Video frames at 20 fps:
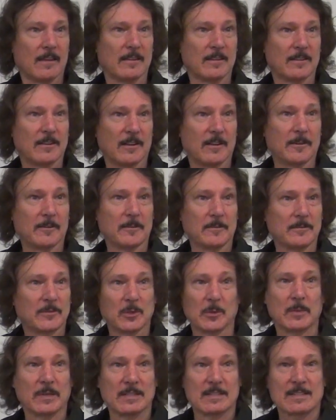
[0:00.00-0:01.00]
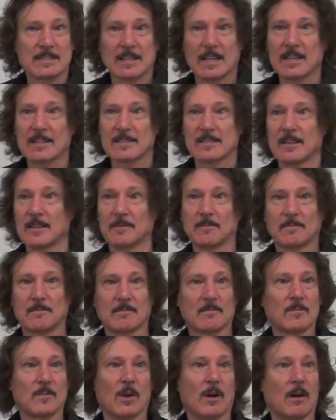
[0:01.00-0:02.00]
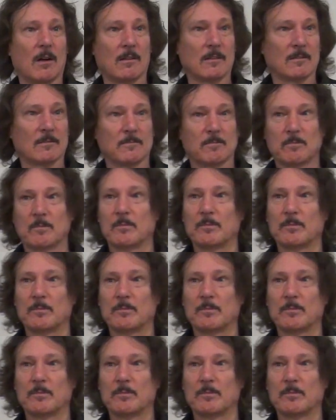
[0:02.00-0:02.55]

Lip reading: you know. Nobody says that all